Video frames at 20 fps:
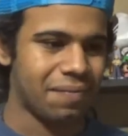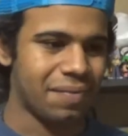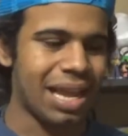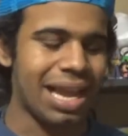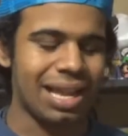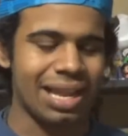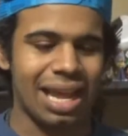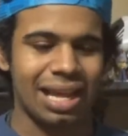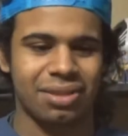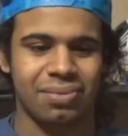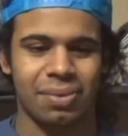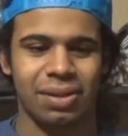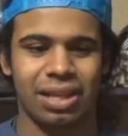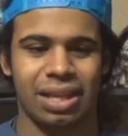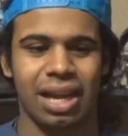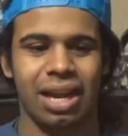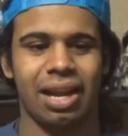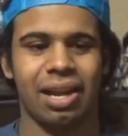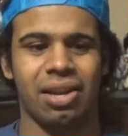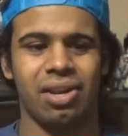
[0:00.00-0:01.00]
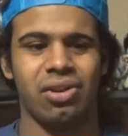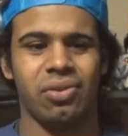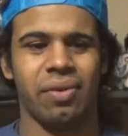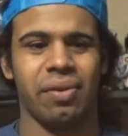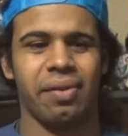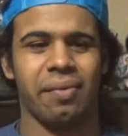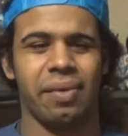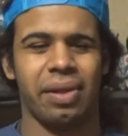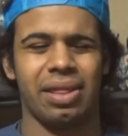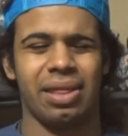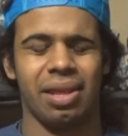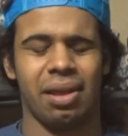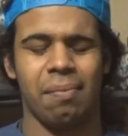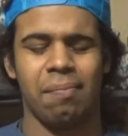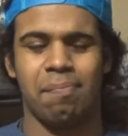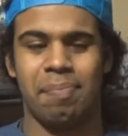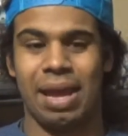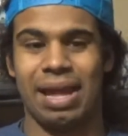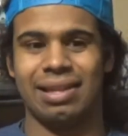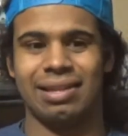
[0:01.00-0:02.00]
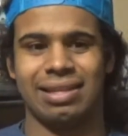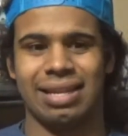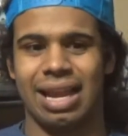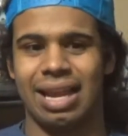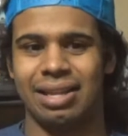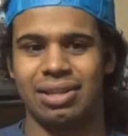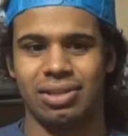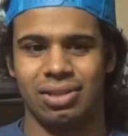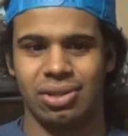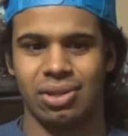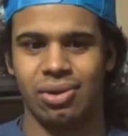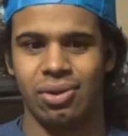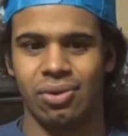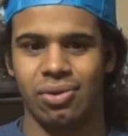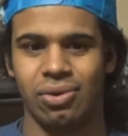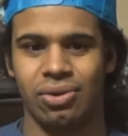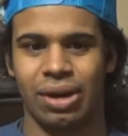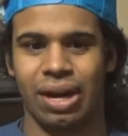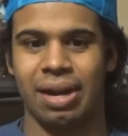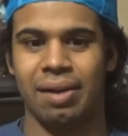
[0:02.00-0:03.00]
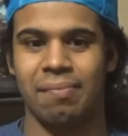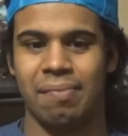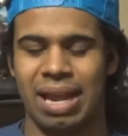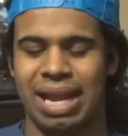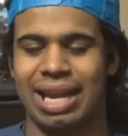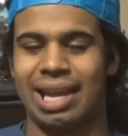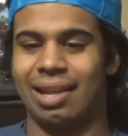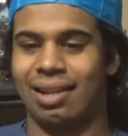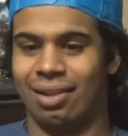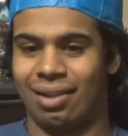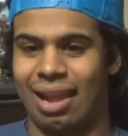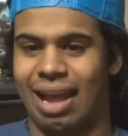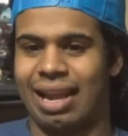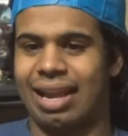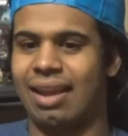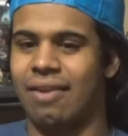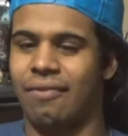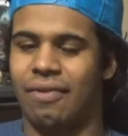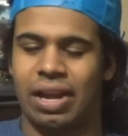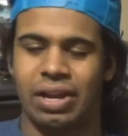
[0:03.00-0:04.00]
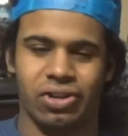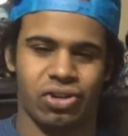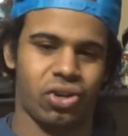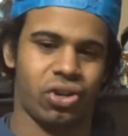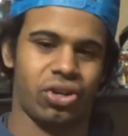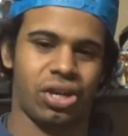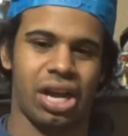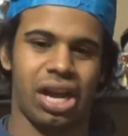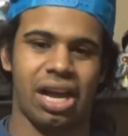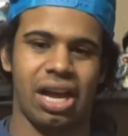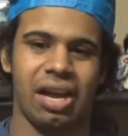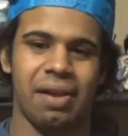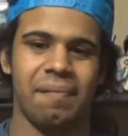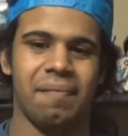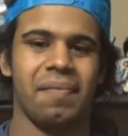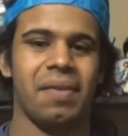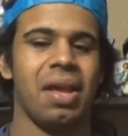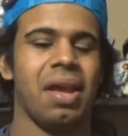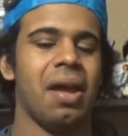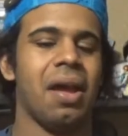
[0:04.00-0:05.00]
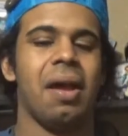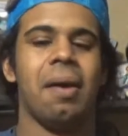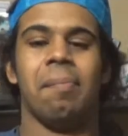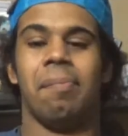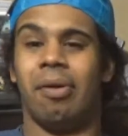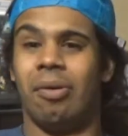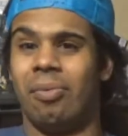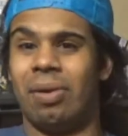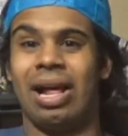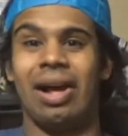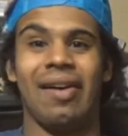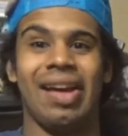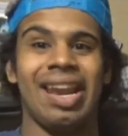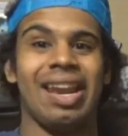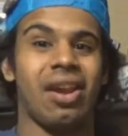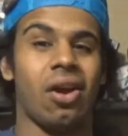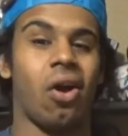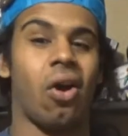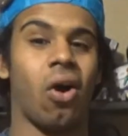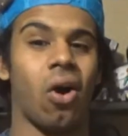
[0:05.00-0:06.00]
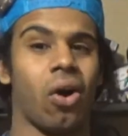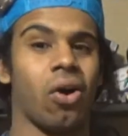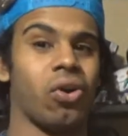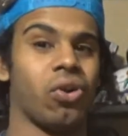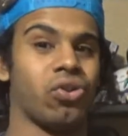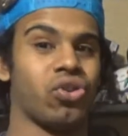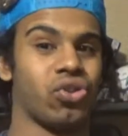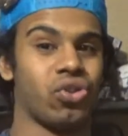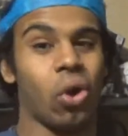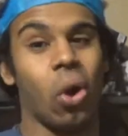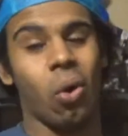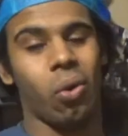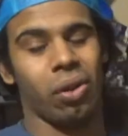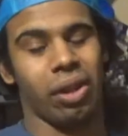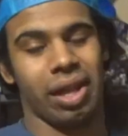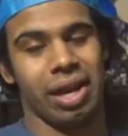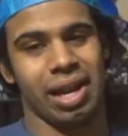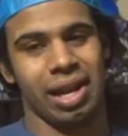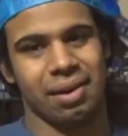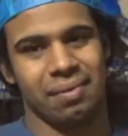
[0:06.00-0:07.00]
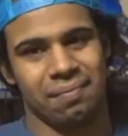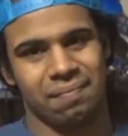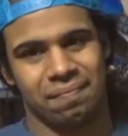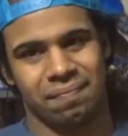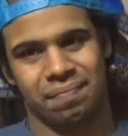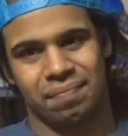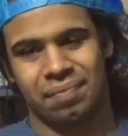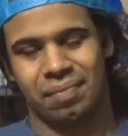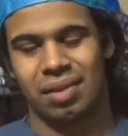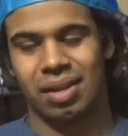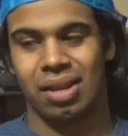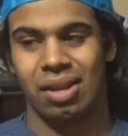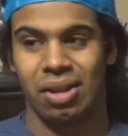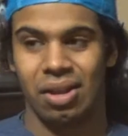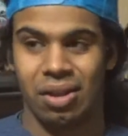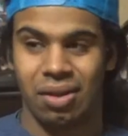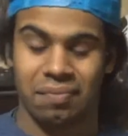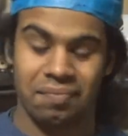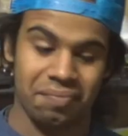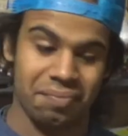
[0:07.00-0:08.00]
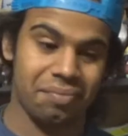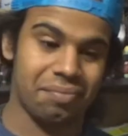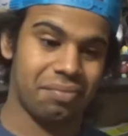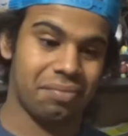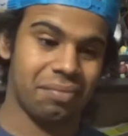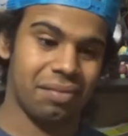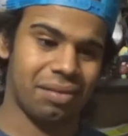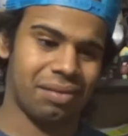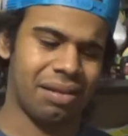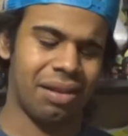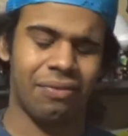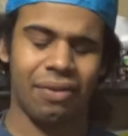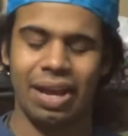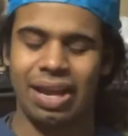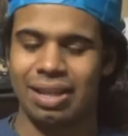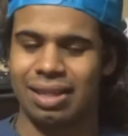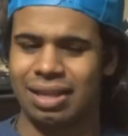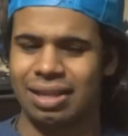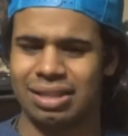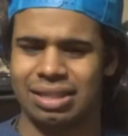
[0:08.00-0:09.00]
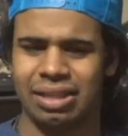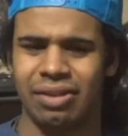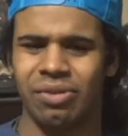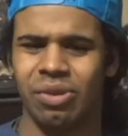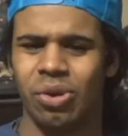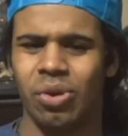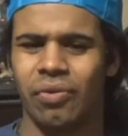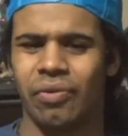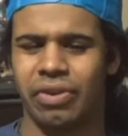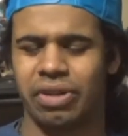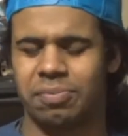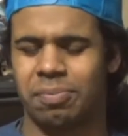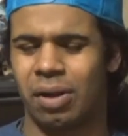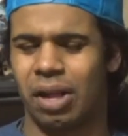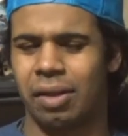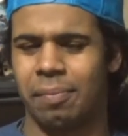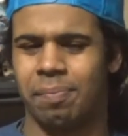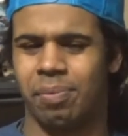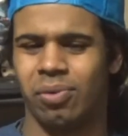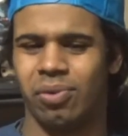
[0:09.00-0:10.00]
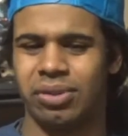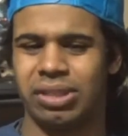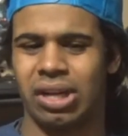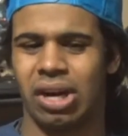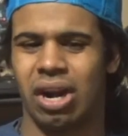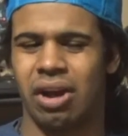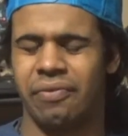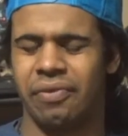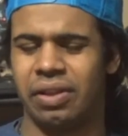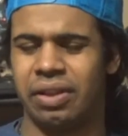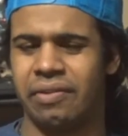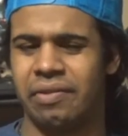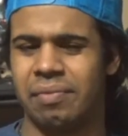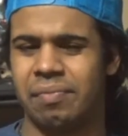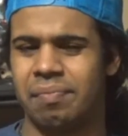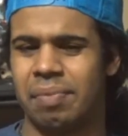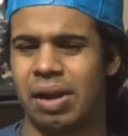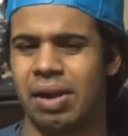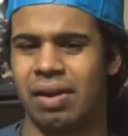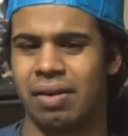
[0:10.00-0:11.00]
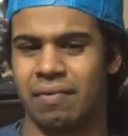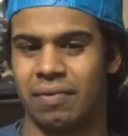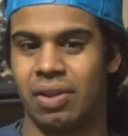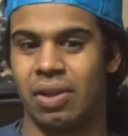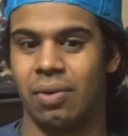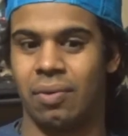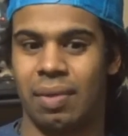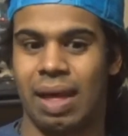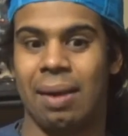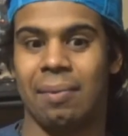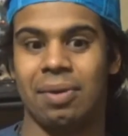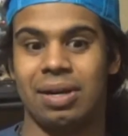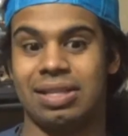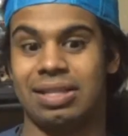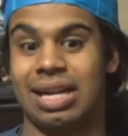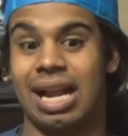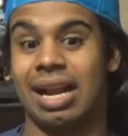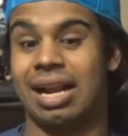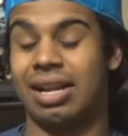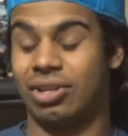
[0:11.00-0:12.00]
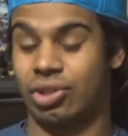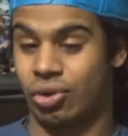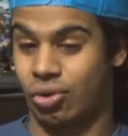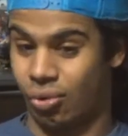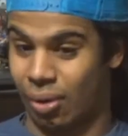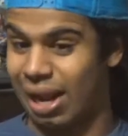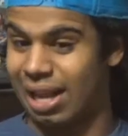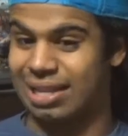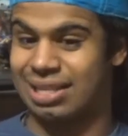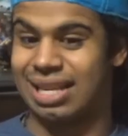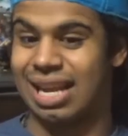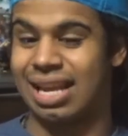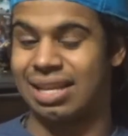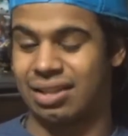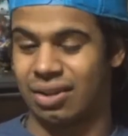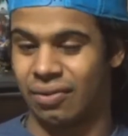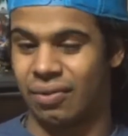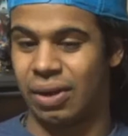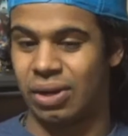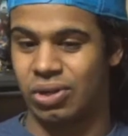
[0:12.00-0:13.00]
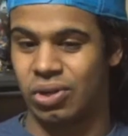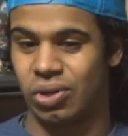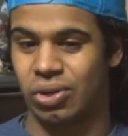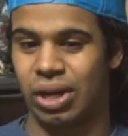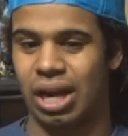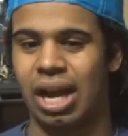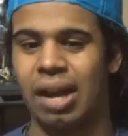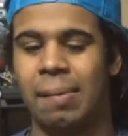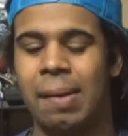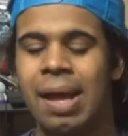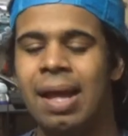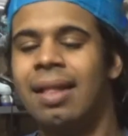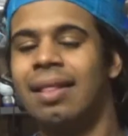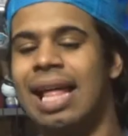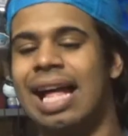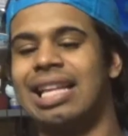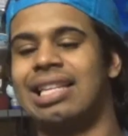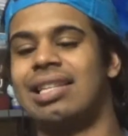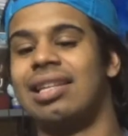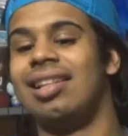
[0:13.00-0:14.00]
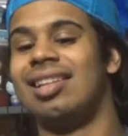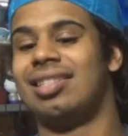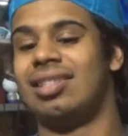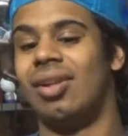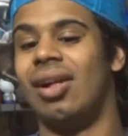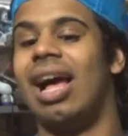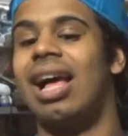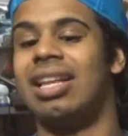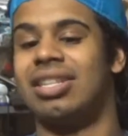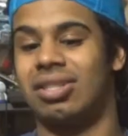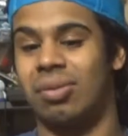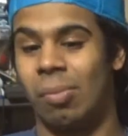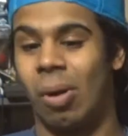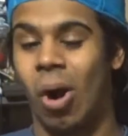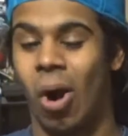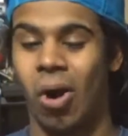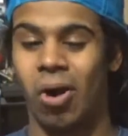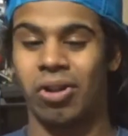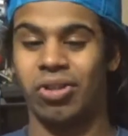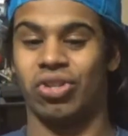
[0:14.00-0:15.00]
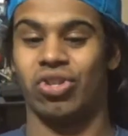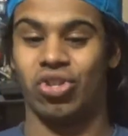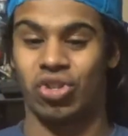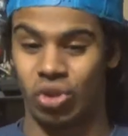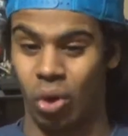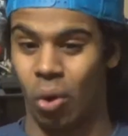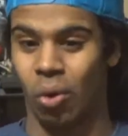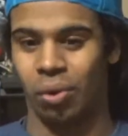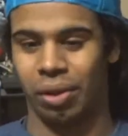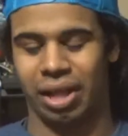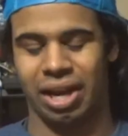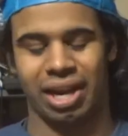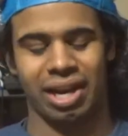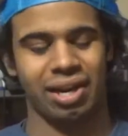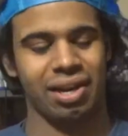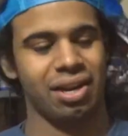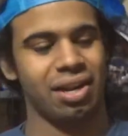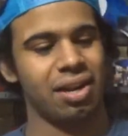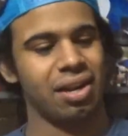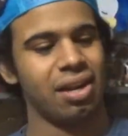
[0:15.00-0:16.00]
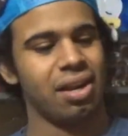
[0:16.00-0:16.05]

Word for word: And that's what the guy i doing with um, Ben 10 too, trying to make it like Adventure Time, but without any heart or soul in it if anything, Steven Universe probably pulls it off even better, even though that one's not as crazy as Adventure Time. That really still has some heart and soul in it.